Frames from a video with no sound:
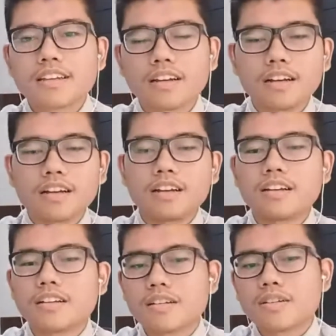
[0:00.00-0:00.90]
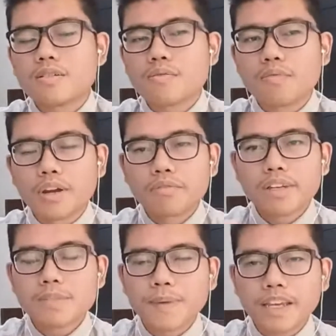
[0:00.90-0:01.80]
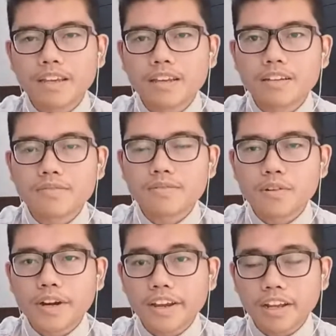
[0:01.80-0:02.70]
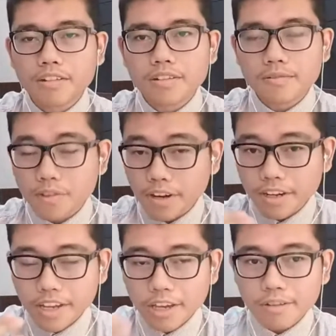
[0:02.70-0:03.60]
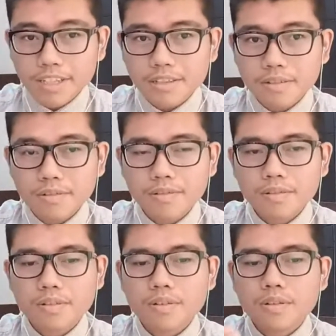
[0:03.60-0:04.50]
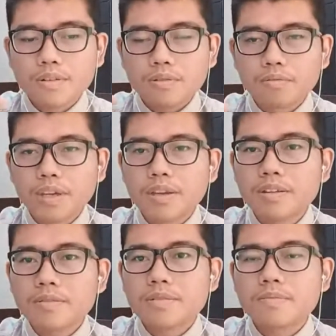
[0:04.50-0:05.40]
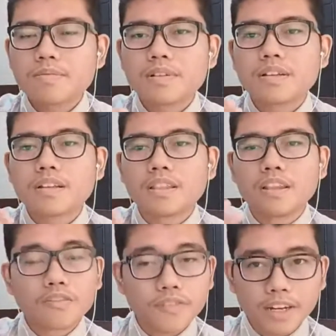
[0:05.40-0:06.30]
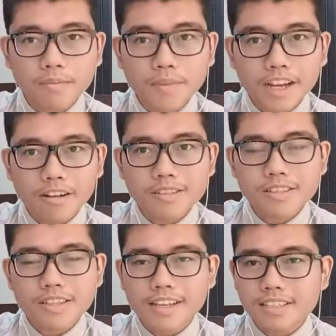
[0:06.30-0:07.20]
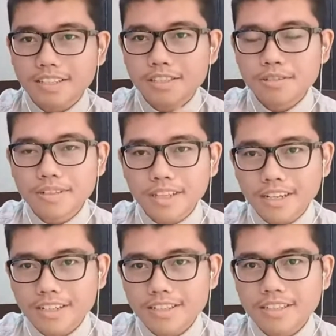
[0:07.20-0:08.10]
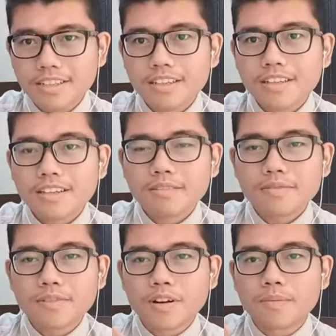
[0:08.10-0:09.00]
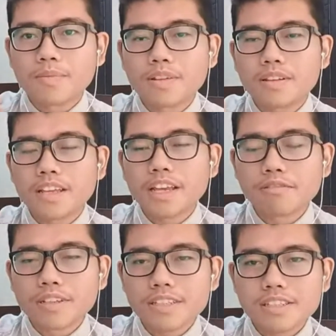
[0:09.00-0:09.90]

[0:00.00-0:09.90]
Uh, when we speak foreign language, we love it because as a student from language